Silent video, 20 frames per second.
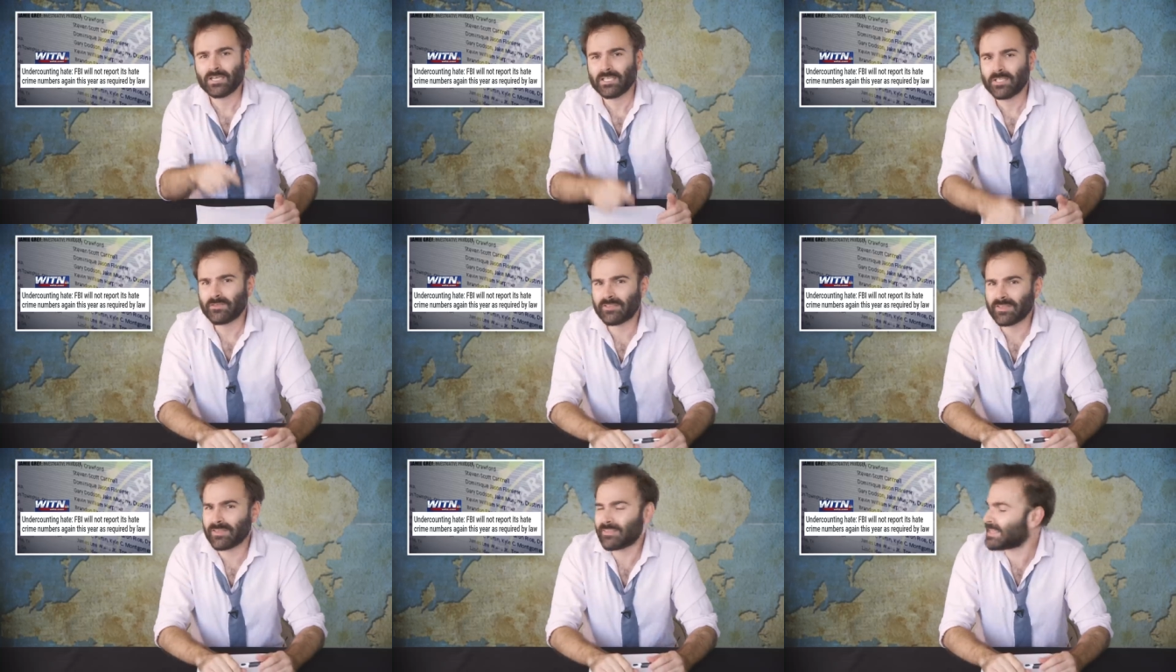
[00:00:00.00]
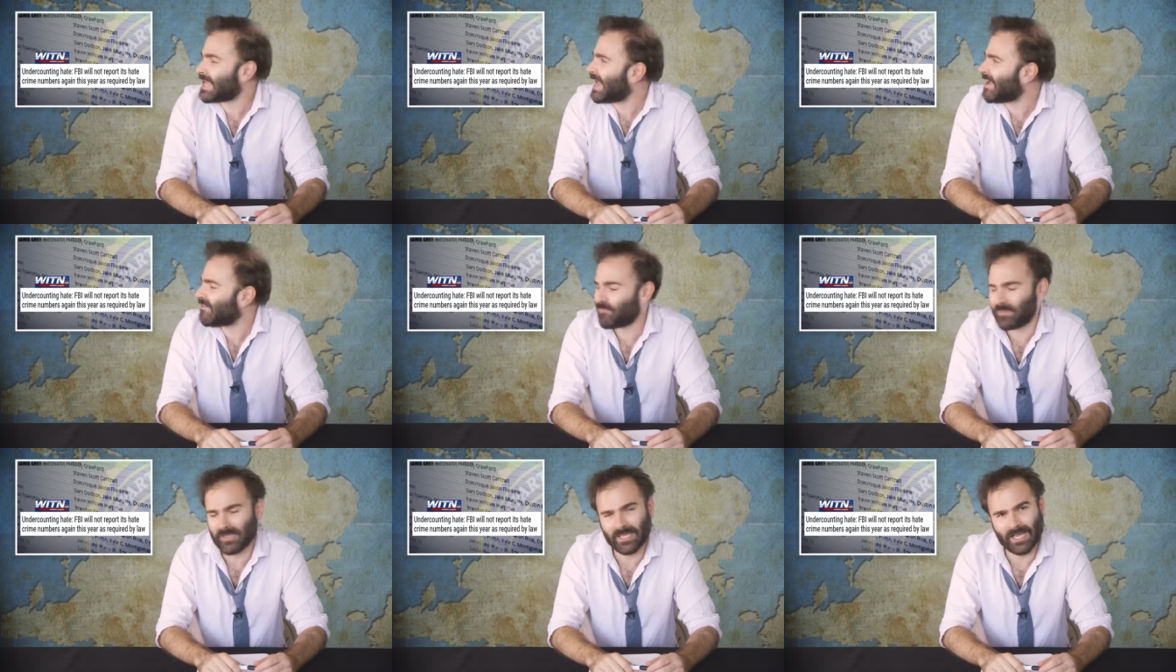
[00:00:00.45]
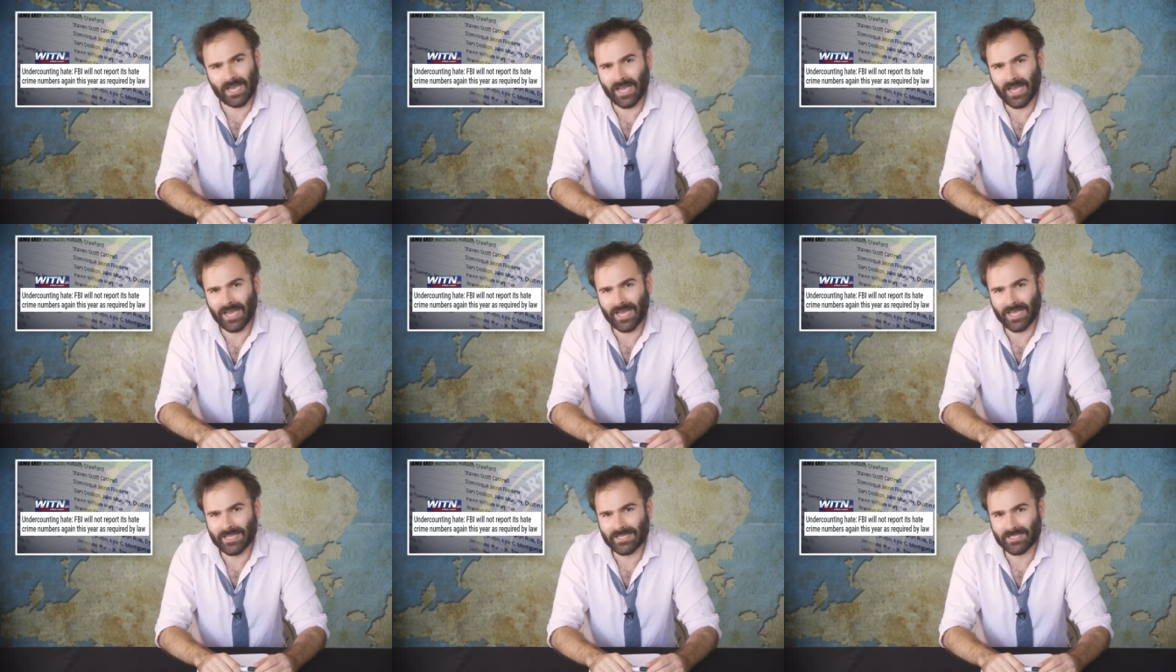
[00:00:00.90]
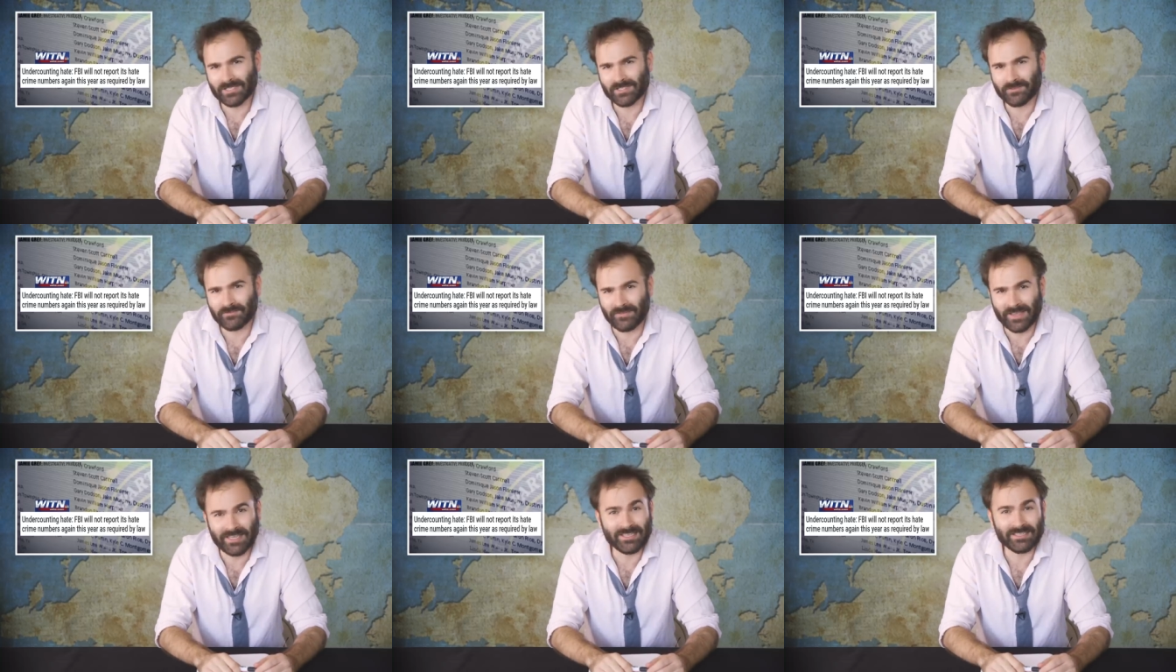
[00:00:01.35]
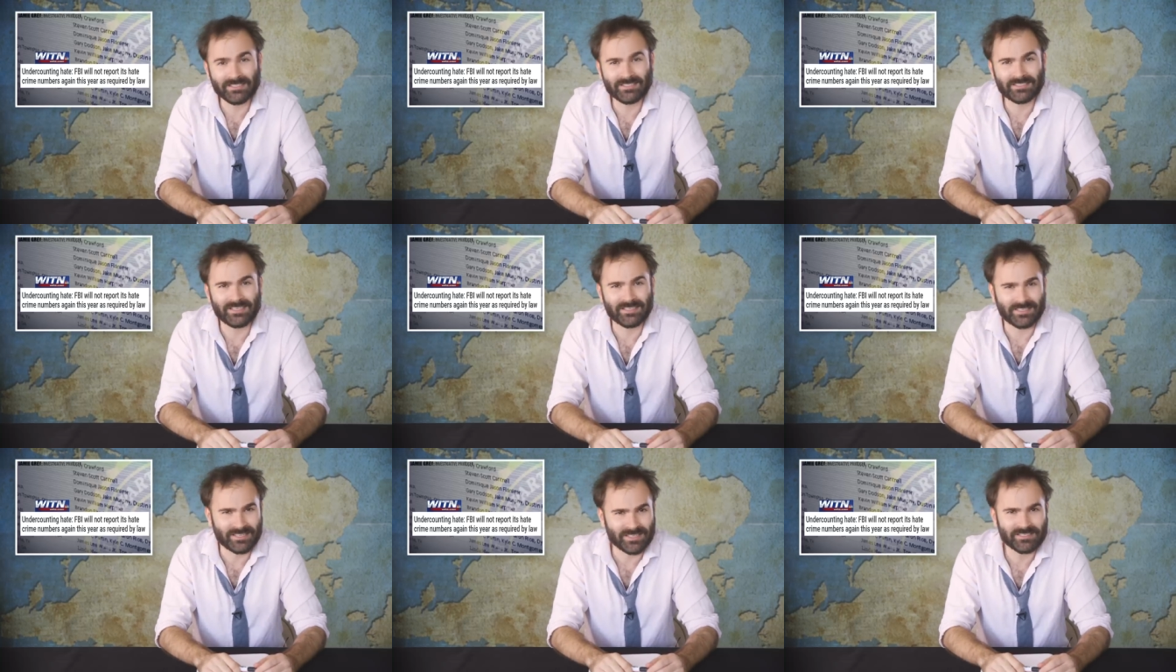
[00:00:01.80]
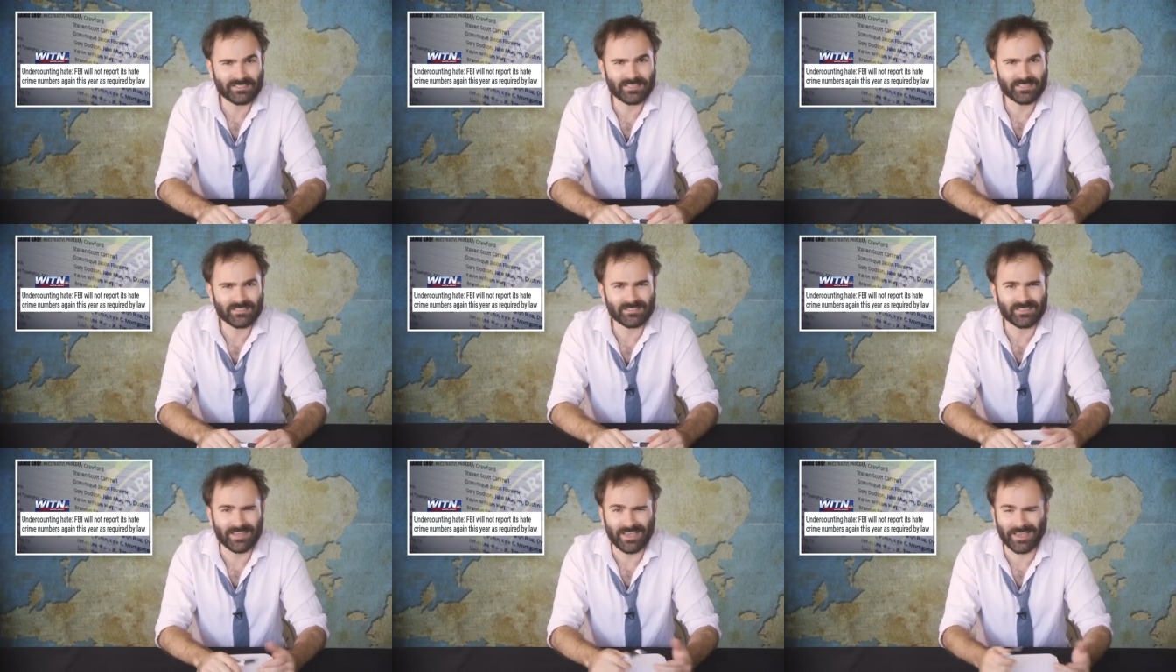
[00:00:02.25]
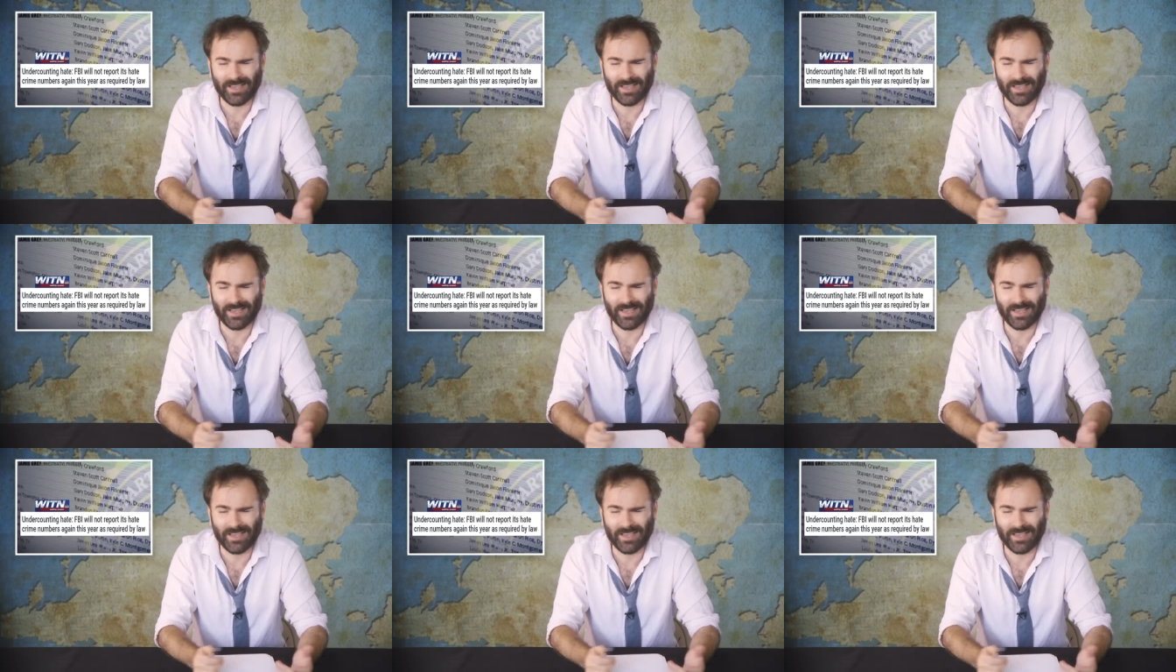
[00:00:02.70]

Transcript: you think the F B I is faking statistics to